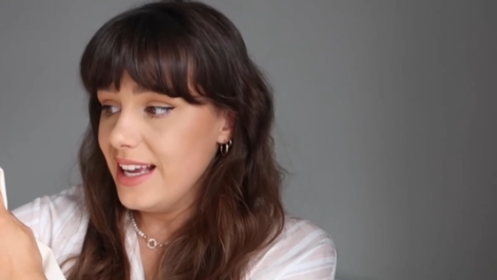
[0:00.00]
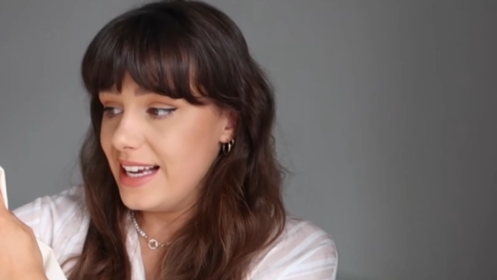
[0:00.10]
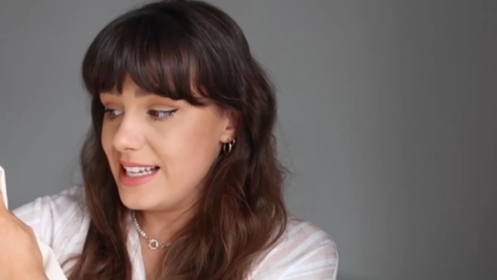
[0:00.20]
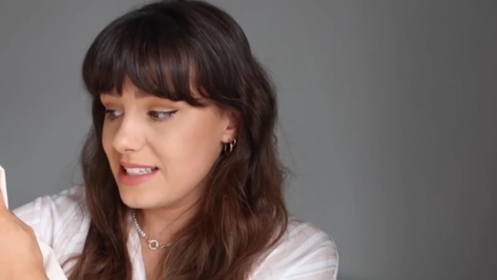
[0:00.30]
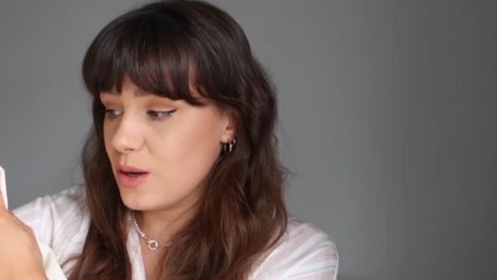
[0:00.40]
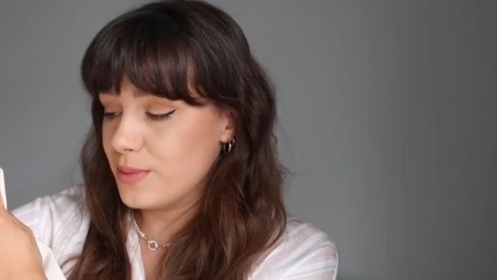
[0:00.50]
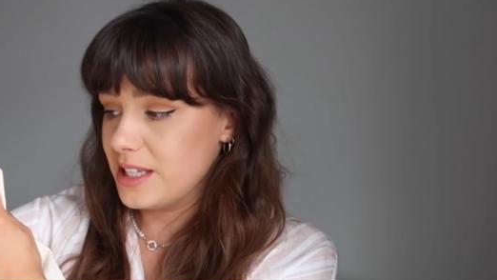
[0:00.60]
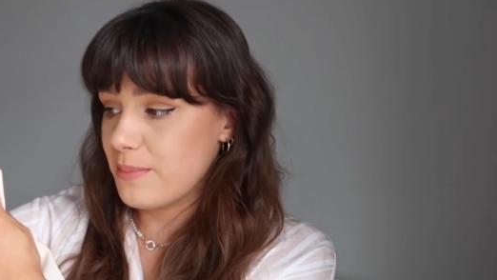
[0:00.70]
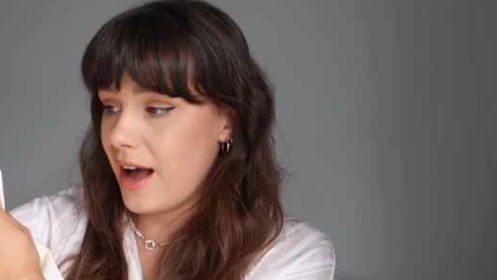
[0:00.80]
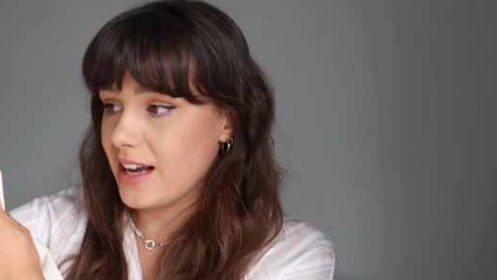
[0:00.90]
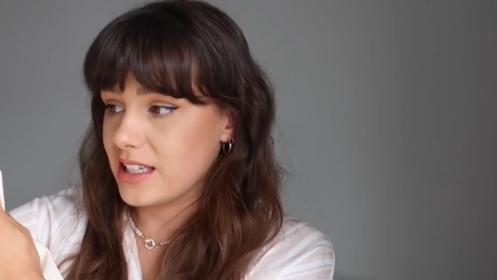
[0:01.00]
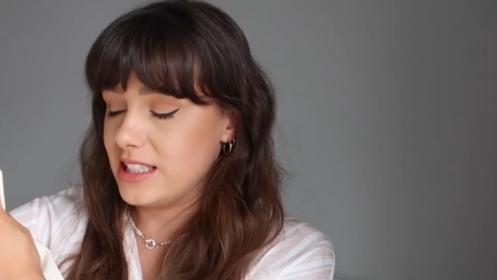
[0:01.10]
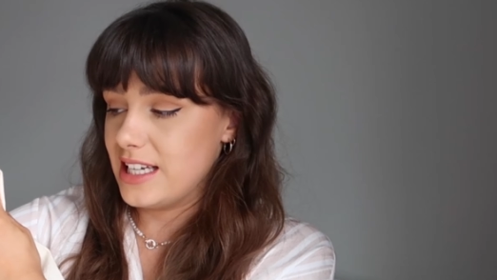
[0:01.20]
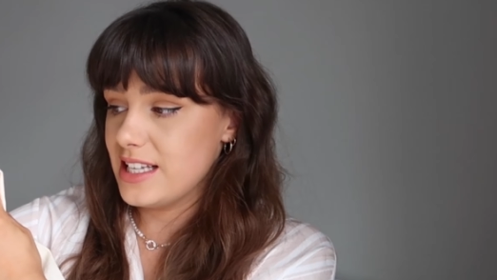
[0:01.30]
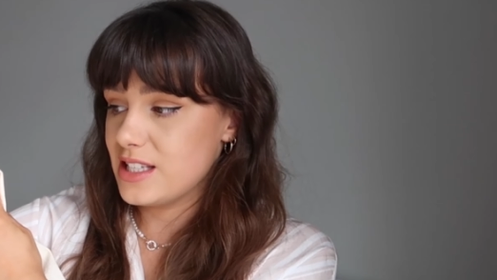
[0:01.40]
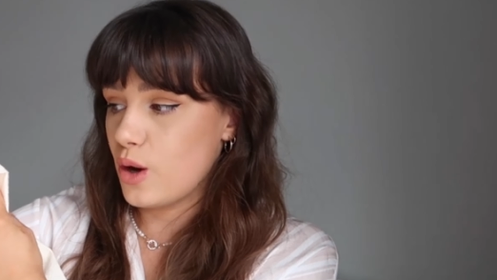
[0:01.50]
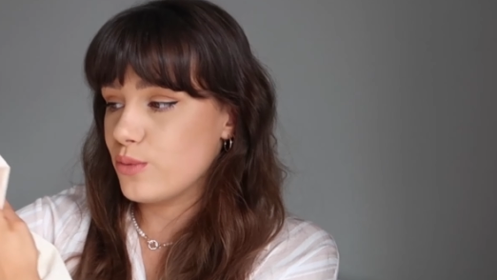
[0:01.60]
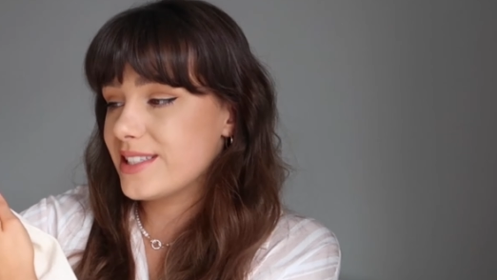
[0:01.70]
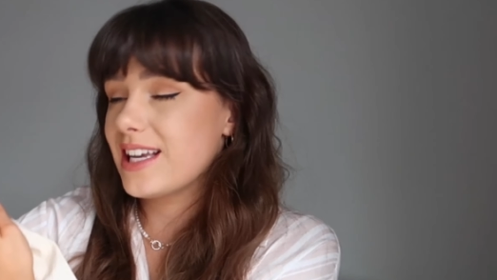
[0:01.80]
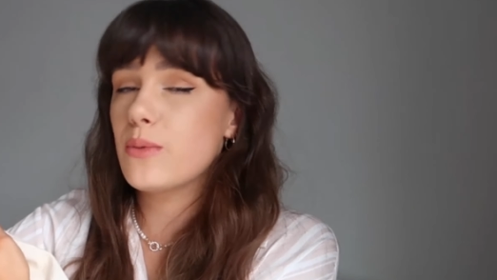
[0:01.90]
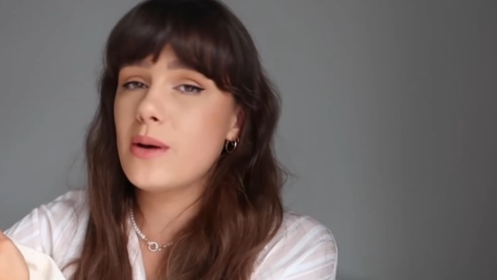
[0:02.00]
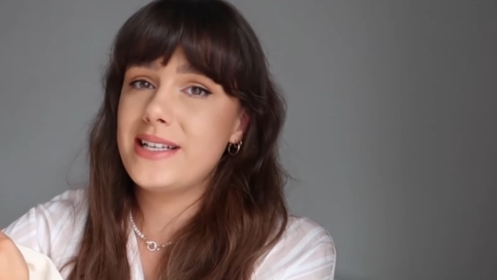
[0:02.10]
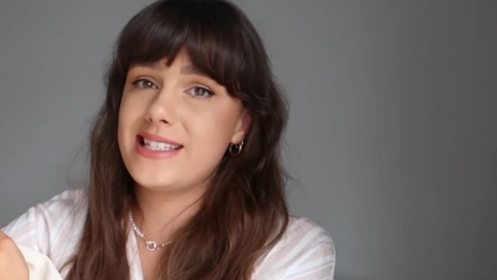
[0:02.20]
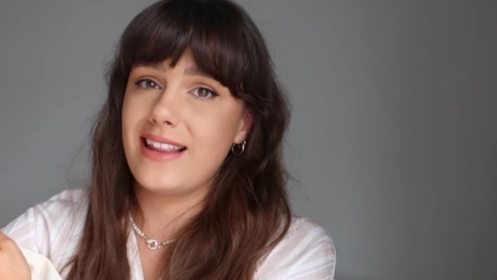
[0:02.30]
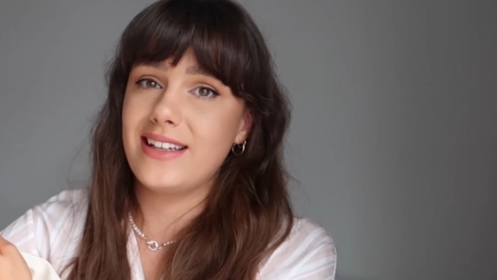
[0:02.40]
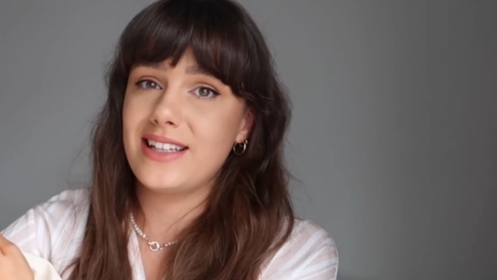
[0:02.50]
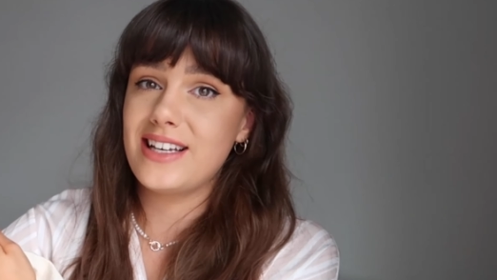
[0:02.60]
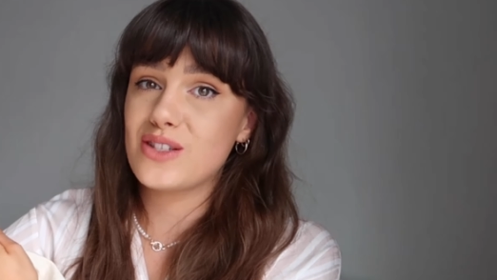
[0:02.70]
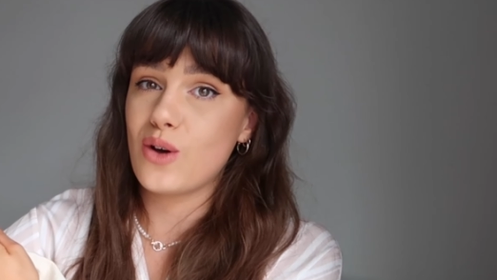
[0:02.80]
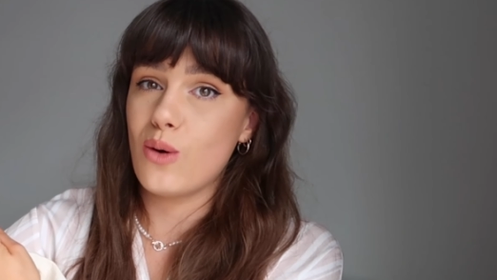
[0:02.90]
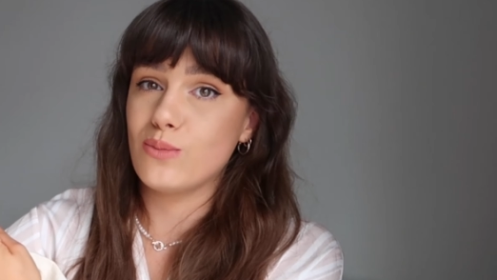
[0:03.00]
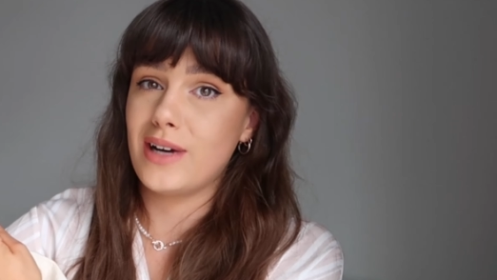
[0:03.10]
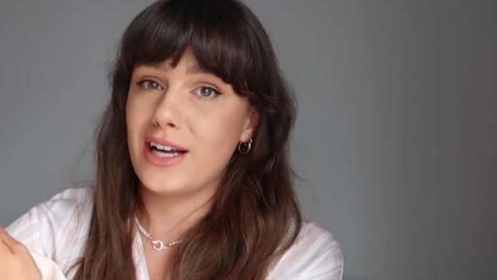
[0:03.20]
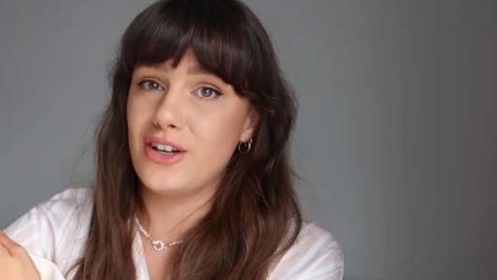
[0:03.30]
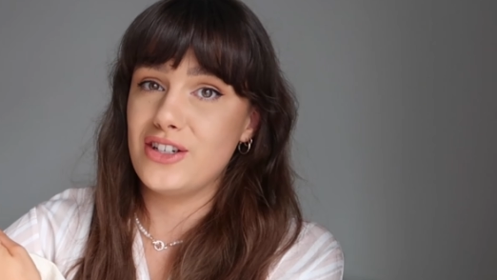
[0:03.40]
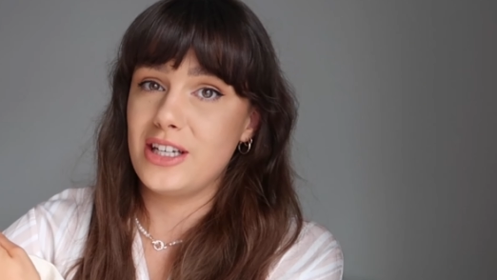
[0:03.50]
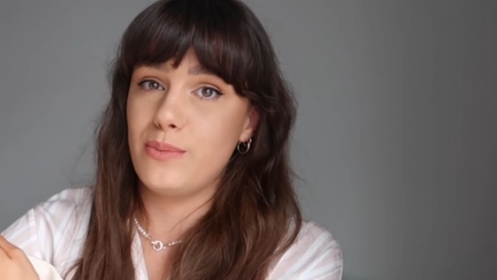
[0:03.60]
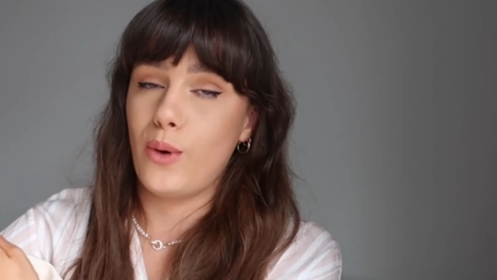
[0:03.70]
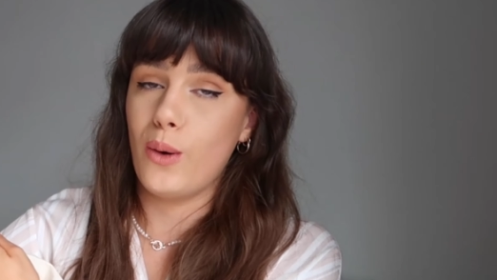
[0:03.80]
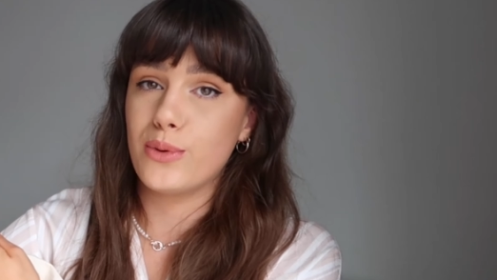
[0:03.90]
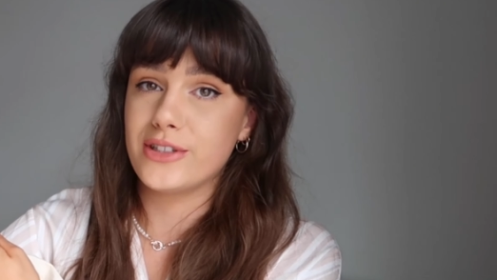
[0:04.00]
it is a complete bargain this obviously i will be selling this on my own depop